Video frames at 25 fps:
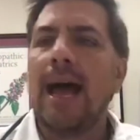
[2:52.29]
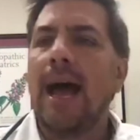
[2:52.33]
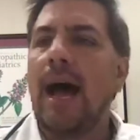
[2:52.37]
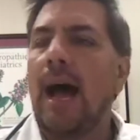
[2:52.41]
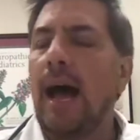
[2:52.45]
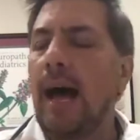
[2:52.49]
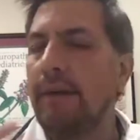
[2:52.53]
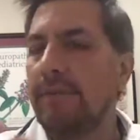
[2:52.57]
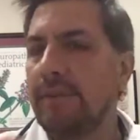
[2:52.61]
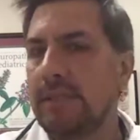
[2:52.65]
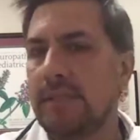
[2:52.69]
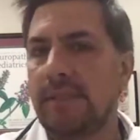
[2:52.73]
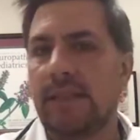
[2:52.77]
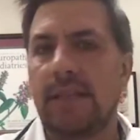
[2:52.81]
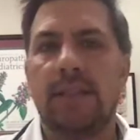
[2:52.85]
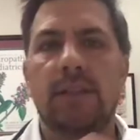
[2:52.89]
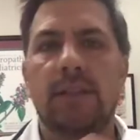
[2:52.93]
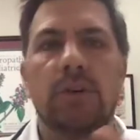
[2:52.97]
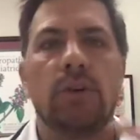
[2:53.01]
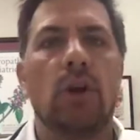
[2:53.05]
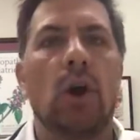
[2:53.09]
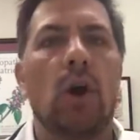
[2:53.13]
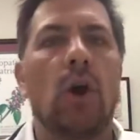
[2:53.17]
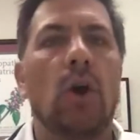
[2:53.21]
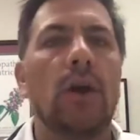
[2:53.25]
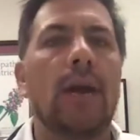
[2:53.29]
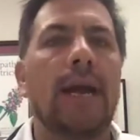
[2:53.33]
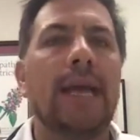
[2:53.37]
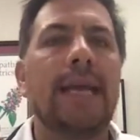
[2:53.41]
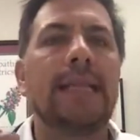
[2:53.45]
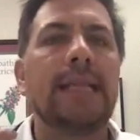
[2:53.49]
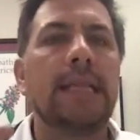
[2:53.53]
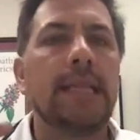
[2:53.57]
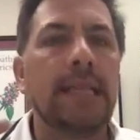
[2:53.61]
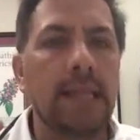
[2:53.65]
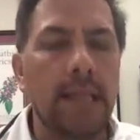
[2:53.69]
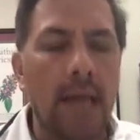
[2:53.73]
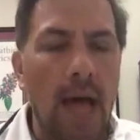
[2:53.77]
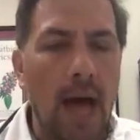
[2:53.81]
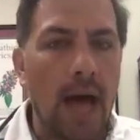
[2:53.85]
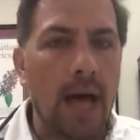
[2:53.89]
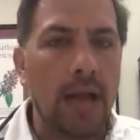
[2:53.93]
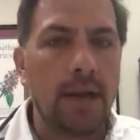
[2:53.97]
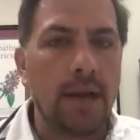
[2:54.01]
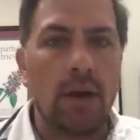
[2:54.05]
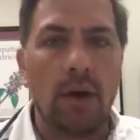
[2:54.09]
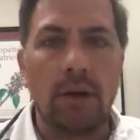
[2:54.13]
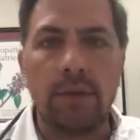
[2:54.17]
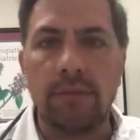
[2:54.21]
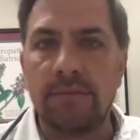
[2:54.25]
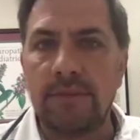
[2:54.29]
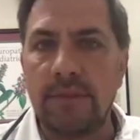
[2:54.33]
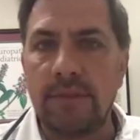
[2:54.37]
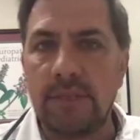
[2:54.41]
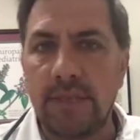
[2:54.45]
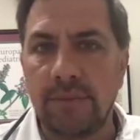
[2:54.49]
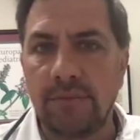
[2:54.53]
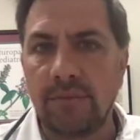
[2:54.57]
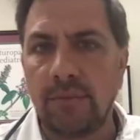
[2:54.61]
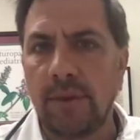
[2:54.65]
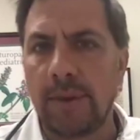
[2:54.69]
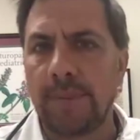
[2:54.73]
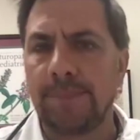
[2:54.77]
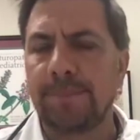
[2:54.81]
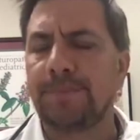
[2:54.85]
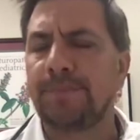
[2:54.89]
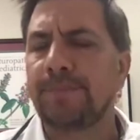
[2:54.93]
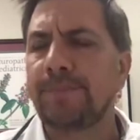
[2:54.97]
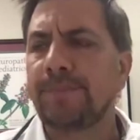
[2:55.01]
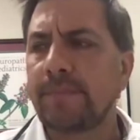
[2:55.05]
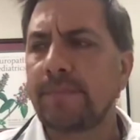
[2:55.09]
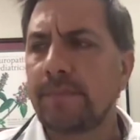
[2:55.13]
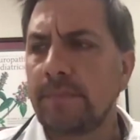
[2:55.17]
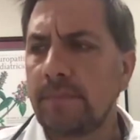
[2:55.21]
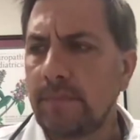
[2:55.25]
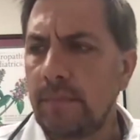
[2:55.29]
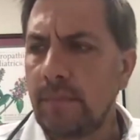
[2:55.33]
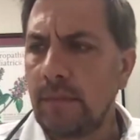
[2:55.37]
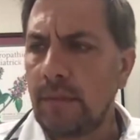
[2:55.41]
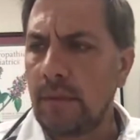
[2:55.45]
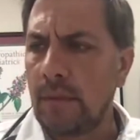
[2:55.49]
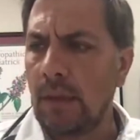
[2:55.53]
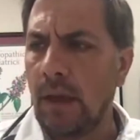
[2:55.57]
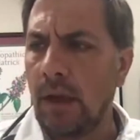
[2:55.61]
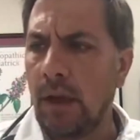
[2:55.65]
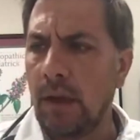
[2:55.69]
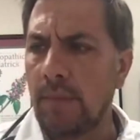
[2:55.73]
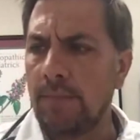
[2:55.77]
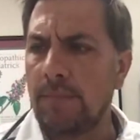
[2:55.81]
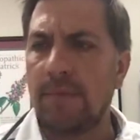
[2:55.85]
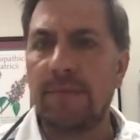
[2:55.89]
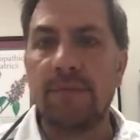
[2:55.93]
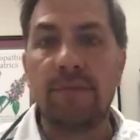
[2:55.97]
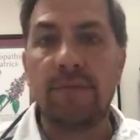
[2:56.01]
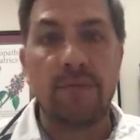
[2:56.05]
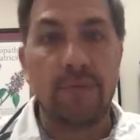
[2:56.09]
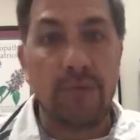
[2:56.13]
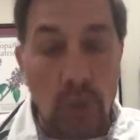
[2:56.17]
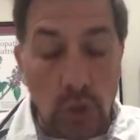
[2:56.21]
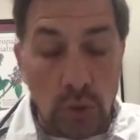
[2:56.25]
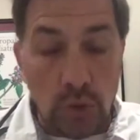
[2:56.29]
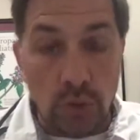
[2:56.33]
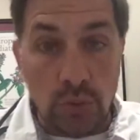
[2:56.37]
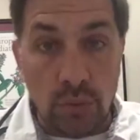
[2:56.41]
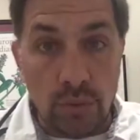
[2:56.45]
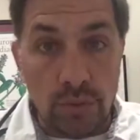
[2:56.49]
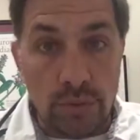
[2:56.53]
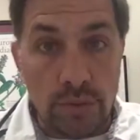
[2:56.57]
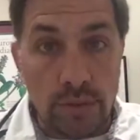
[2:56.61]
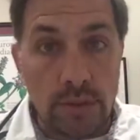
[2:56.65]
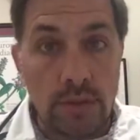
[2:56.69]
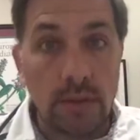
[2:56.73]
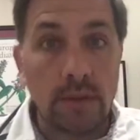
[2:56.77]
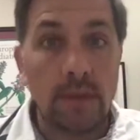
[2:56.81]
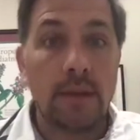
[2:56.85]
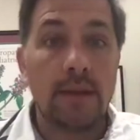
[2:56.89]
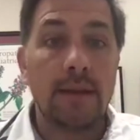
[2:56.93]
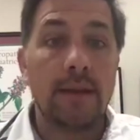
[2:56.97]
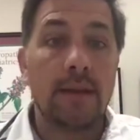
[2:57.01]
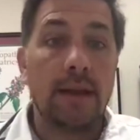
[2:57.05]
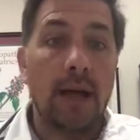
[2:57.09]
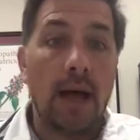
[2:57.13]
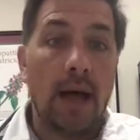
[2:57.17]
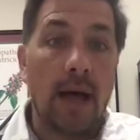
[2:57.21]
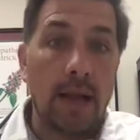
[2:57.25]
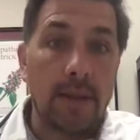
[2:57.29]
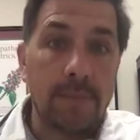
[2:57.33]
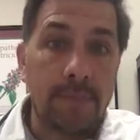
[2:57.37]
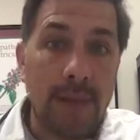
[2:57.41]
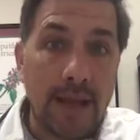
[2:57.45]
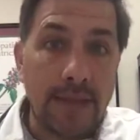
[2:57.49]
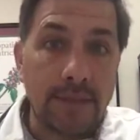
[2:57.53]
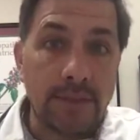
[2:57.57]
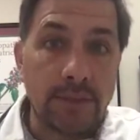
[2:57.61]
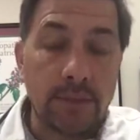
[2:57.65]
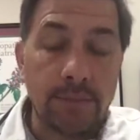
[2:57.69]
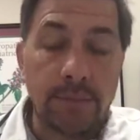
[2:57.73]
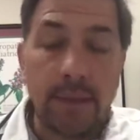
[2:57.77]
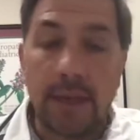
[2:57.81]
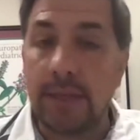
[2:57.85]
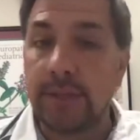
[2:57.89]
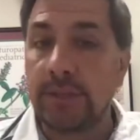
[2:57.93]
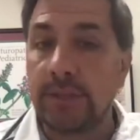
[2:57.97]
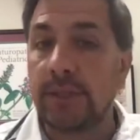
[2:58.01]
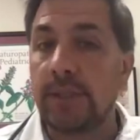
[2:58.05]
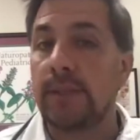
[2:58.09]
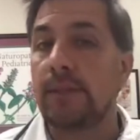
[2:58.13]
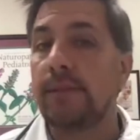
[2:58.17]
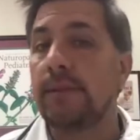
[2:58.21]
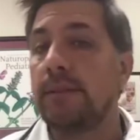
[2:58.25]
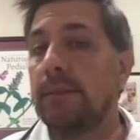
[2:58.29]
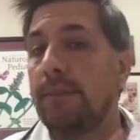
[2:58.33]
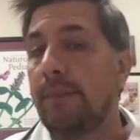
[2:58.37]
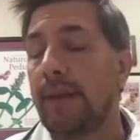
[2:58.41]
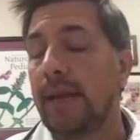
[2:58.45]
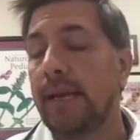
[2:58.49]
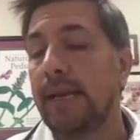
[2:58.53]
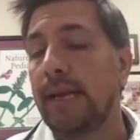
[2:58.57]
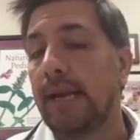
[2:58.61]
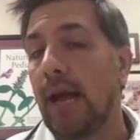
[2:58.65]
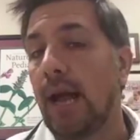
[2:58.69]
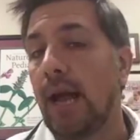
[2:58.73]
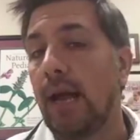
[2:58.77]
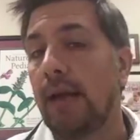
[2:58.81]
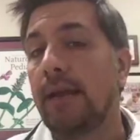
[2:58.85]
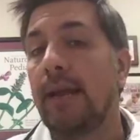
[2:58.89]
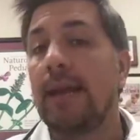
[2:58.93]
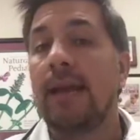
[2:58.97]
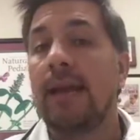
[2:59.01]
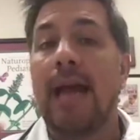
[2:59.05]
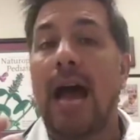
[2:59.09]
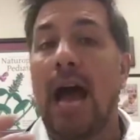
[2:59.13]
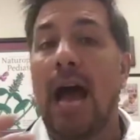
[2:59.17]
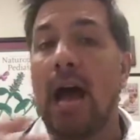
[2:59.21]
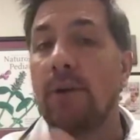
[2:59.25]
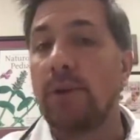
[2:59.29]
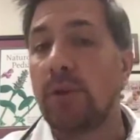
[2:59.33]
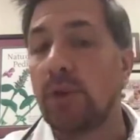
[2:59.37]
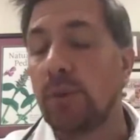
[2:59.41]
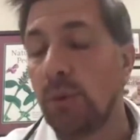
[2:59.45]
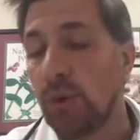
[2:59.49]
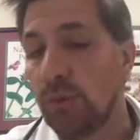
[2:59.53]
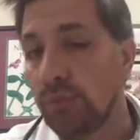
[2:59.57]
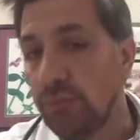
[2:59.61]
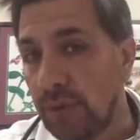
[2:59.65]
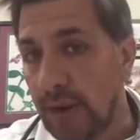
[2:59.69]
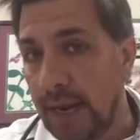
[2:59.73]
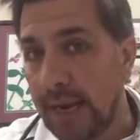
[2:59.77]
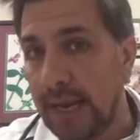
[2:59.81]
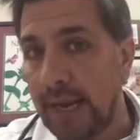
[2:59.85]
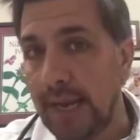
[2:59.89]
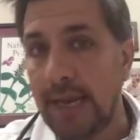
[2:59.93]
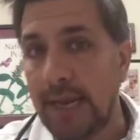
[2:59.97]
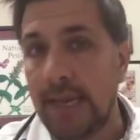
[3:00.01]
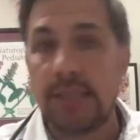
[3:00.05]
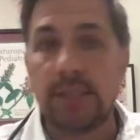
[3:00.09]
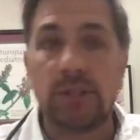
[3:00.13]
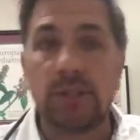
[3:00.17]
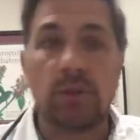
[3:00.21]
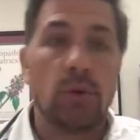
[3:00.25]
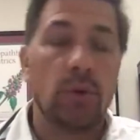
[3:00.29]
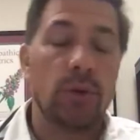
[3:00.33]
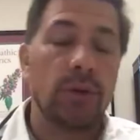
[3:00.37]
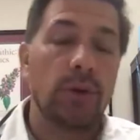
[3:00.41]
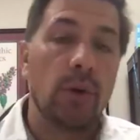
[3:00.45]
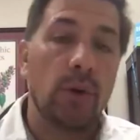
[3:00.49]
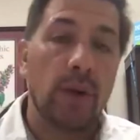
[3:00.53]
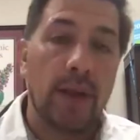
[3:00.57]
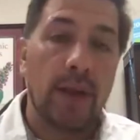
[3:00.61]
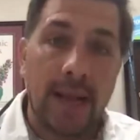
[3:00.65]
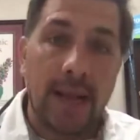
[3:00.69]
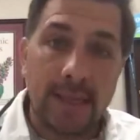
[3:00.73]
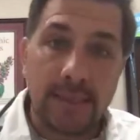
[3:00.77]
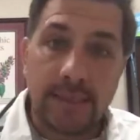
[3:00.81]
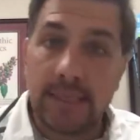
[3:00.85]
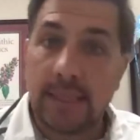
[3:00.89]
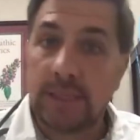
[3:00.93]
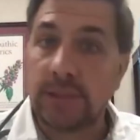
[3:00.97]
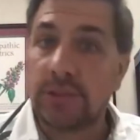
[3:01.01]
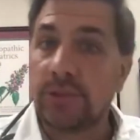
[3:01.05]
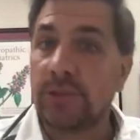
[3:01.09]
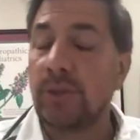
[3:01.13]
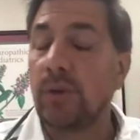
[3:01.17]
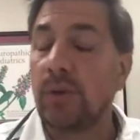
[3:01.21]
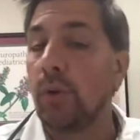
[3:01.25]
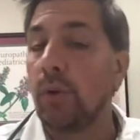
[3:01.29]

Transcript: Obviously, there are a lot of different views on masturbation depending on how you were raised or your ancestry or